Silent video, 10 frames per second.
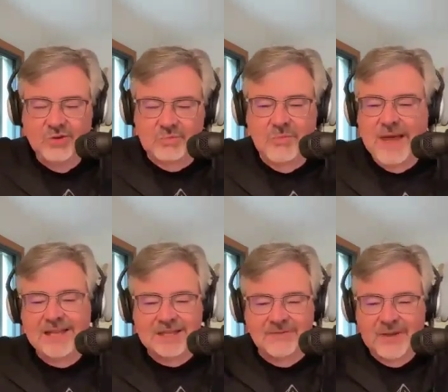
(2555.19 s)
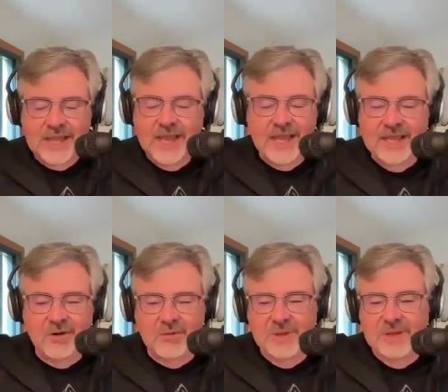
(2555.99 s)
massive,
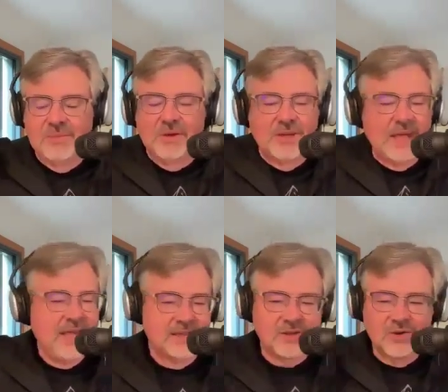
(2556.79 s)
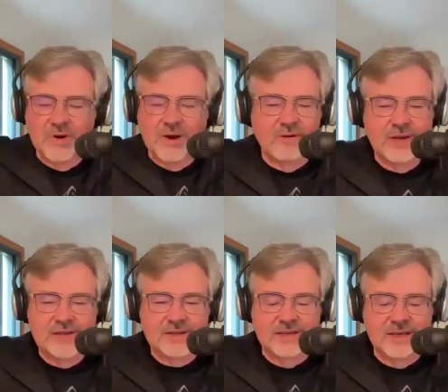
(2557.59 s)
be a Bill Gates or whoever it
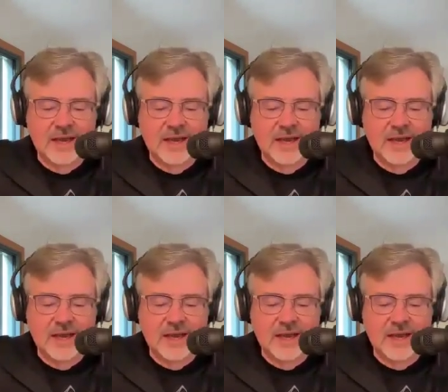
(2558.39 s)
is. And